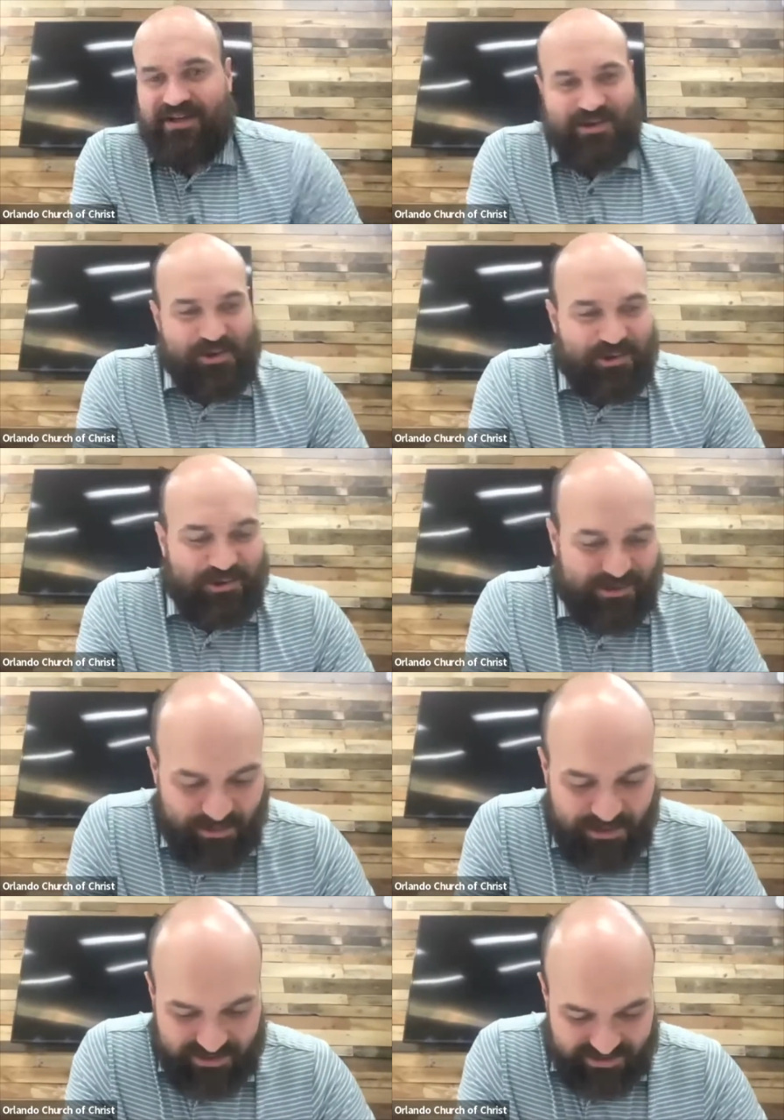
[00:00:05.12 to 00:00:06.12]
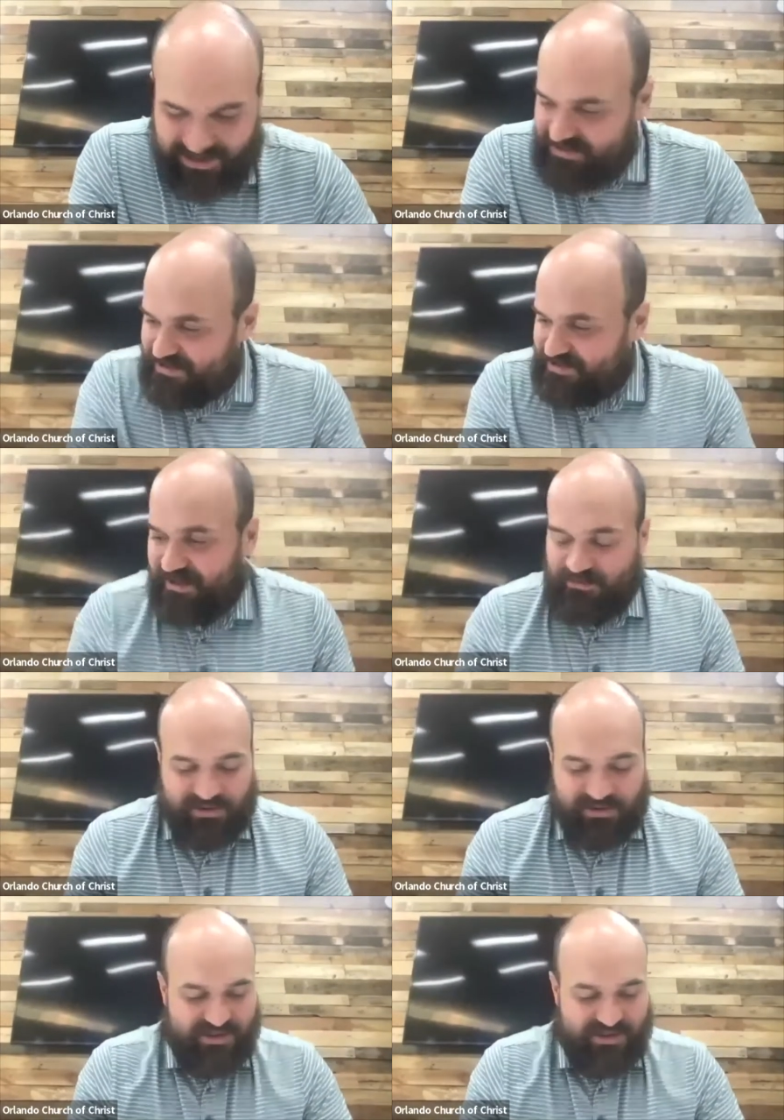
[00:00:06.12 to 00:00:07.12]
Cool. Well, guys, uh,
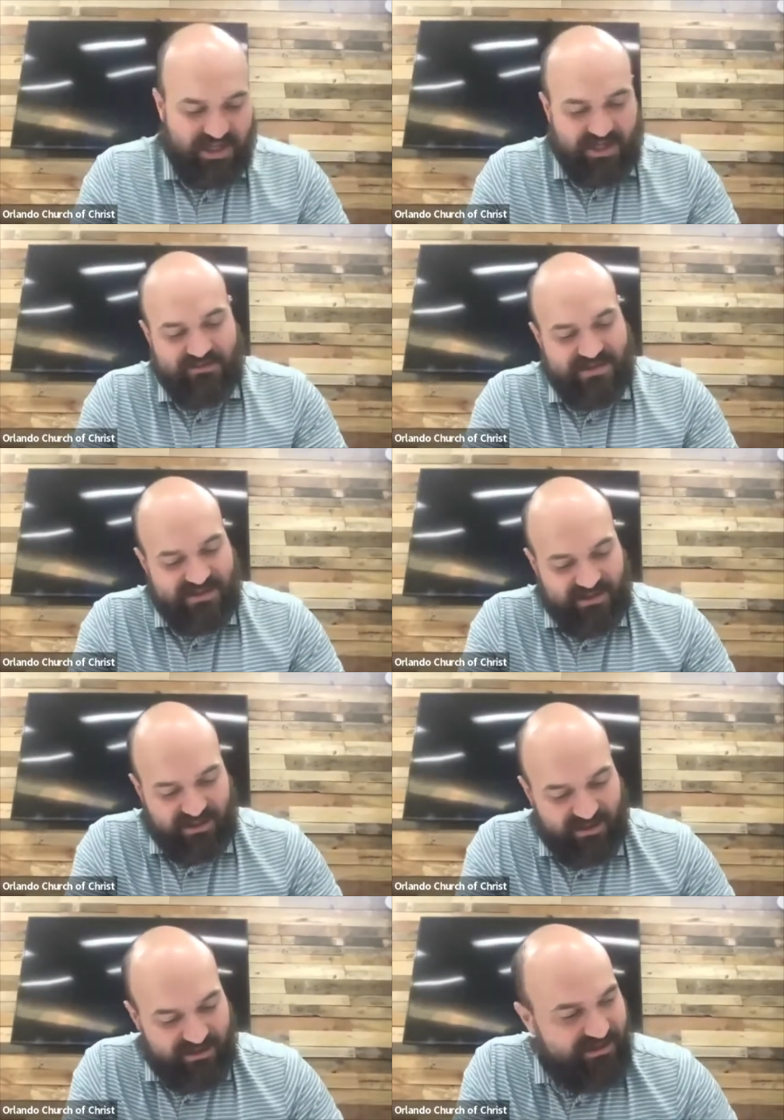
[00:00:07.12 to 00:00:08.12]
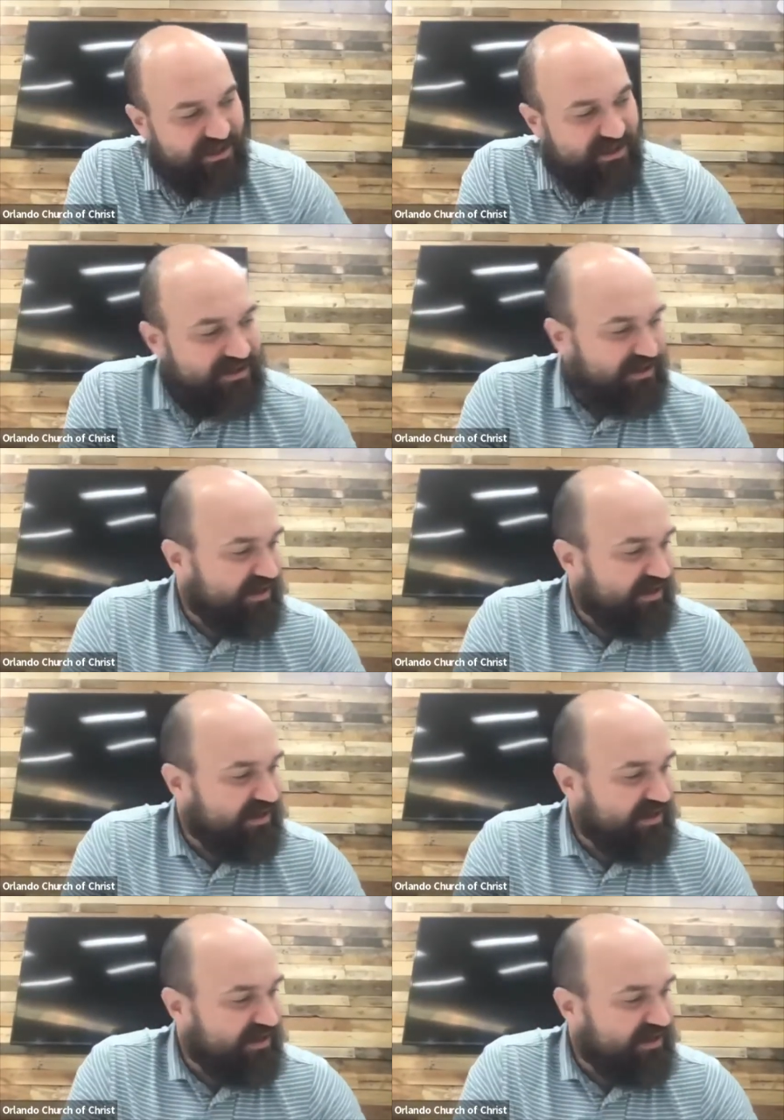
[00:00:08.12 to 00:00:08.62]
we're in James, and uh,